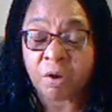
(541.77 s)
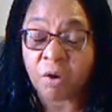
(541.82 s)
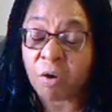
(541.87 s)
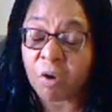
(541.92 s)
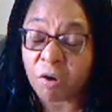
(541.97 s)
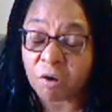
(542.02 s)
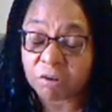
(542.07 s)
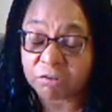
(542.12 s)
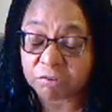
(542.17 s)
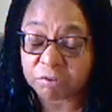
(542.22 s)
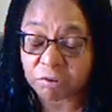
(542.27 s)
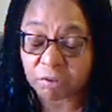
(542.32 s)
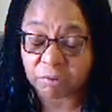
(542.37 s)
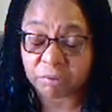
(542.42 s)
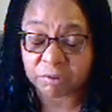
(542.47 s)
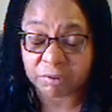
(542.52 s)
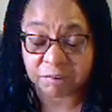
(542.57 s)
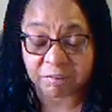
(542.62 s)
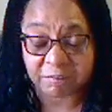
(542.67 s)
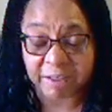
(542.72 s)
also
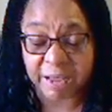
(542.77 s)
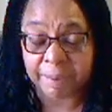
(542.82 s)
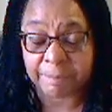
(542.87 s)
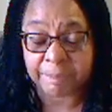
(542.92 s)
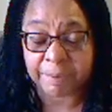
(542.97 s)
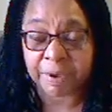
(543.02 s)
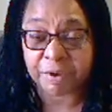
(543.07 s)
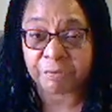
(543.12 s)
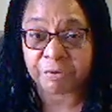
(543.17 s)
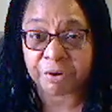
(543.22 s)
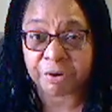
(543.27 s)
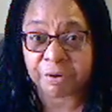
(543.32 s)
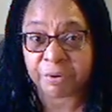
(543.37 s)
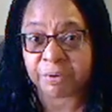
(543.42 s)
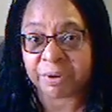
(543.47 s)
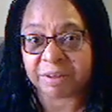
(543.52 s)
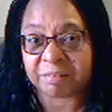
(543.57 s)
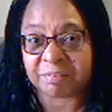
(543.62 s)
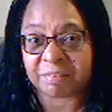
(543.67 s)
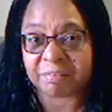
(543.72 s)
the time period
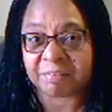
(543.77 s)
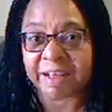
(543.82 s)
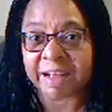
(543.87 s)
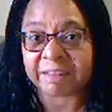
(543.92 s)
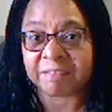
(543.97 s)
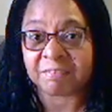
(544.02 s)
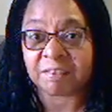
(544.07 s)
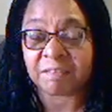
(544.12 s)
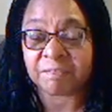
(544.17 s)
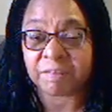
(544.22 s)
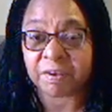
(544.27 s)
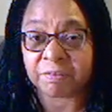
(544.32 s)
known as the Scientific